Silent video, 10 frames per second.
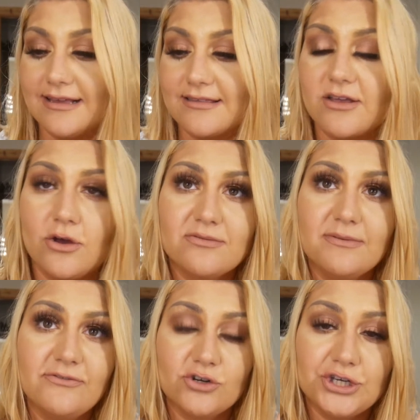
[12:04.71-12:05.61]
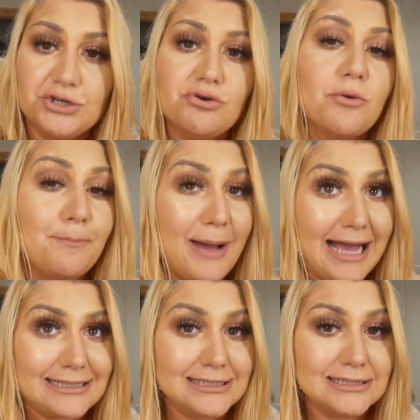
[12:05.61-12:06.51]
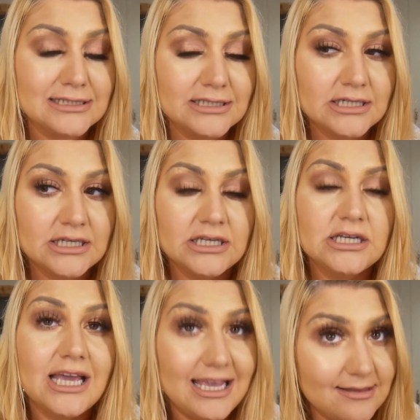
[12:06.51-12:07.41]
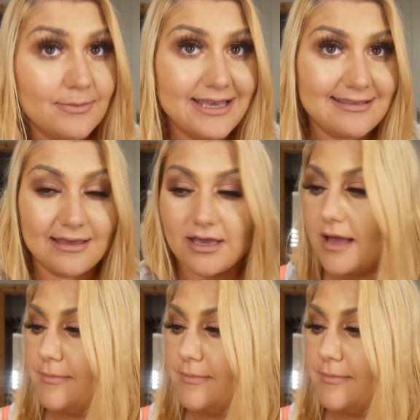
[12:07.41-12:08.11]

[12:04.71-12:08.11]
That cost me €40, but it's amazing.